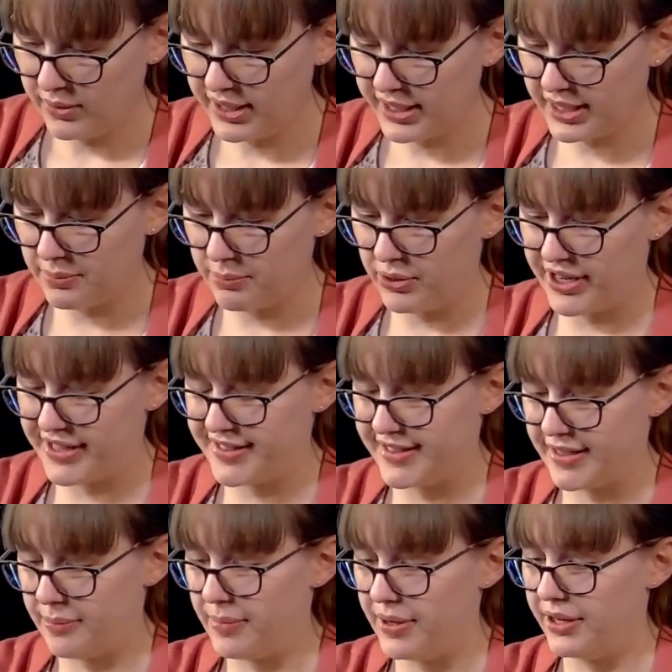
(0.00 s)
You can put
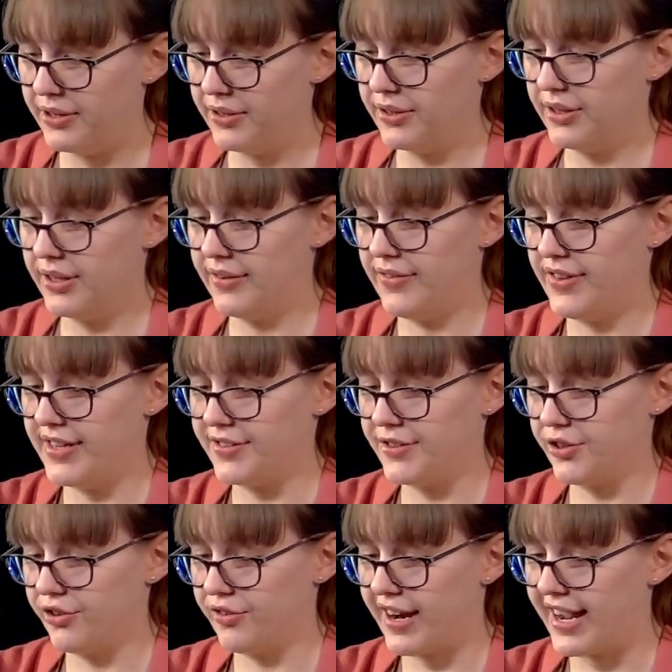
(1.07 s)
some of this
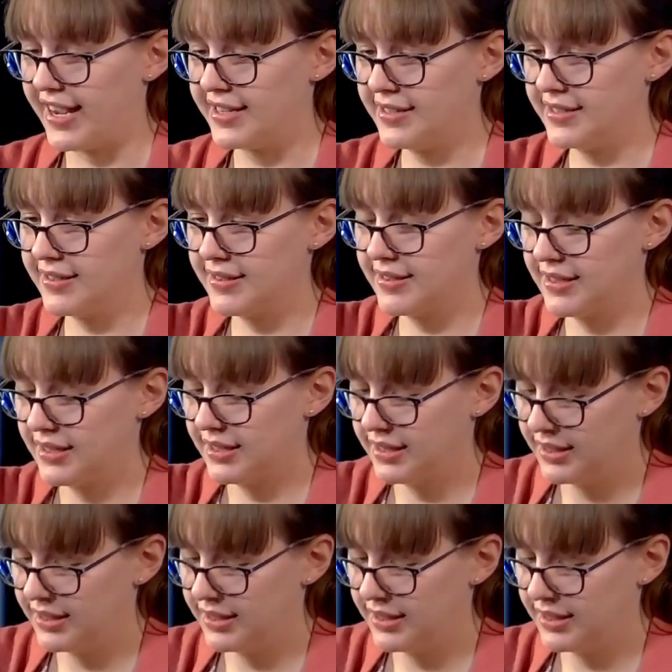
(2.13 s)
grass